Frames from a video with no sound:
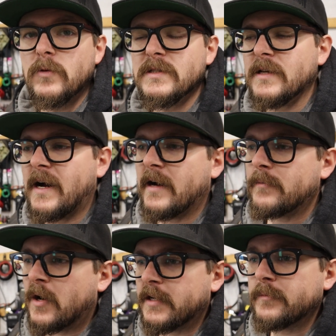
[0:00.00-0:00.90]
was on
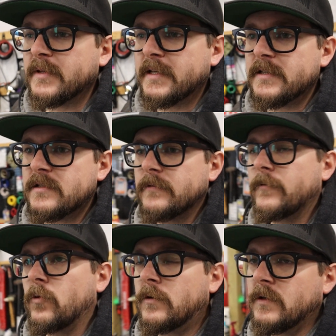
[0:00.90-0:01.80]
Marketplace
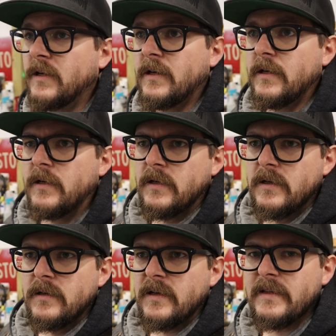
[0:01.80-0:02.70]
for
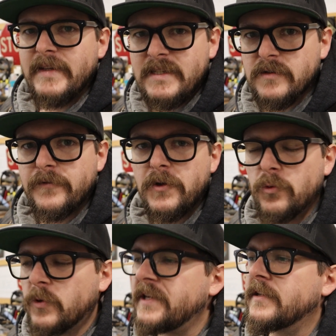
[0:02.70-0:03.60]
at least a
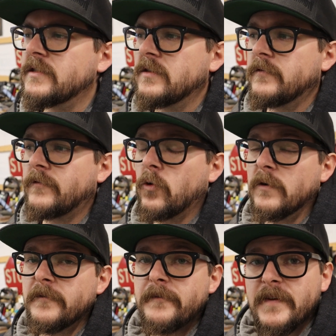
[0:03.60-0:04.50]
few weeks
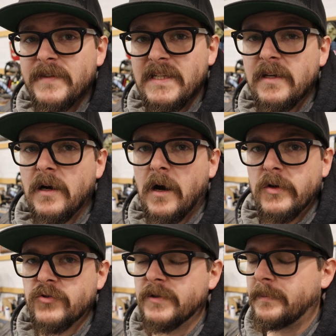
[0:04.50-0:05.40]
for
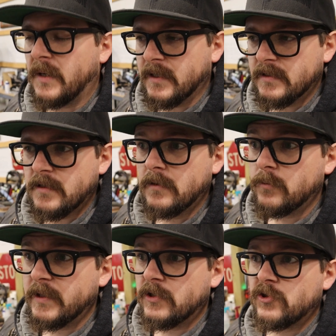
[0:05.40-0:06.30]
$1,500,
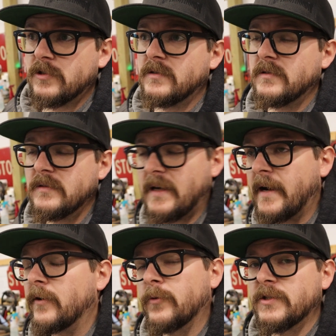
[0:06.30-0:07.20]
which
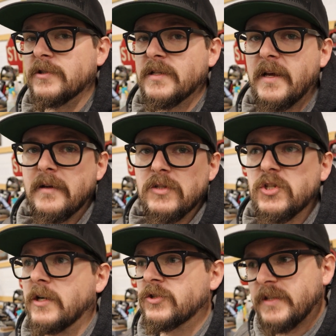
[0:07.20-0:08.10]
I know what you're saying.
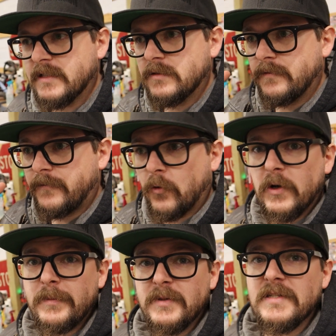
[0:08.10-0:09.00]
Josh, that's
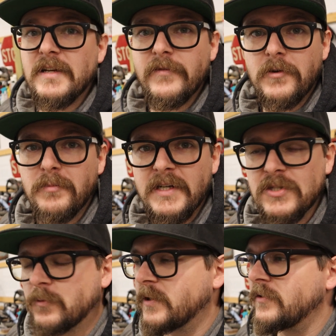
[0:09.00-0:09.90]
40% of your
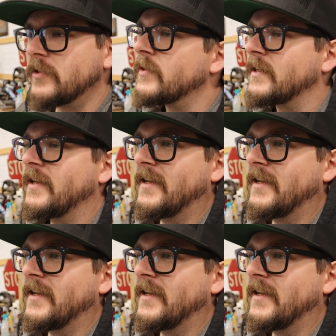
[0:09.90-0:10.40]
budget. What are you doing?